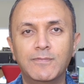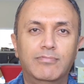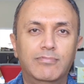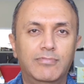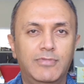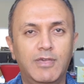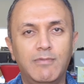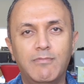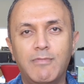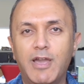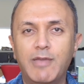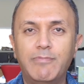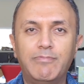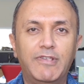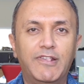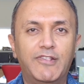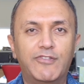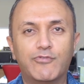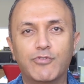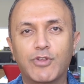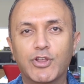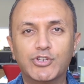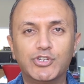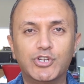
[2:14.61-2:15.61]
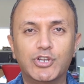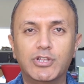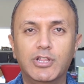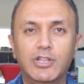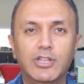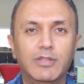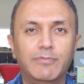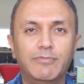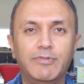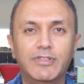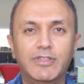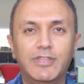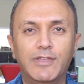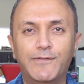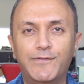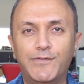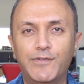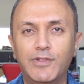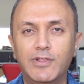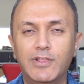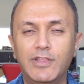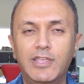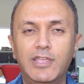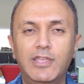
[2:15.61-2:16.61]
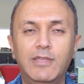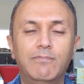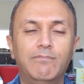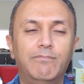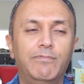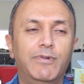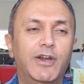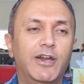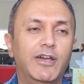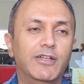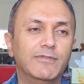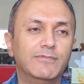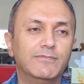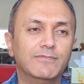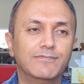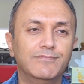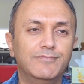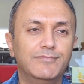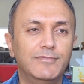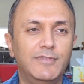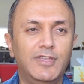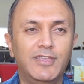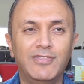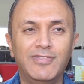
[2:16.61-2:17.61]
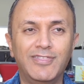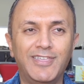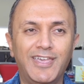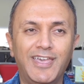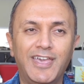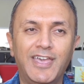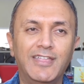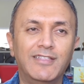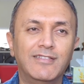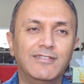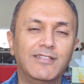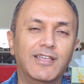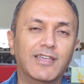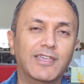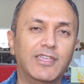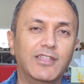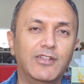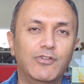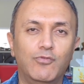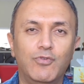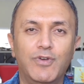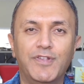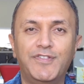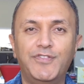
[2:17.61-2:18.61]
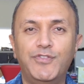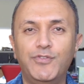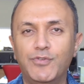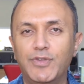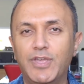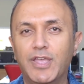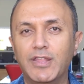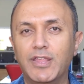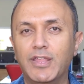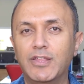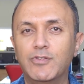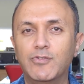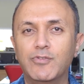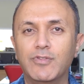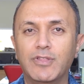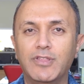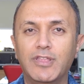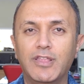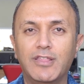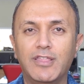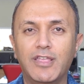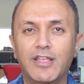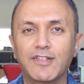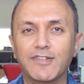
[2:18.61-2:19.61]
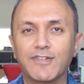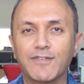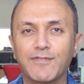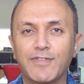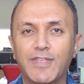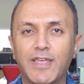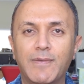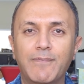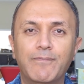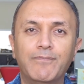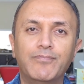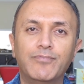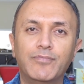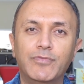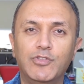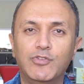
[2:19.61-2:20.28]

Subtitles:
They might be structured a little bit differently, but in the end, once you get into the details of them,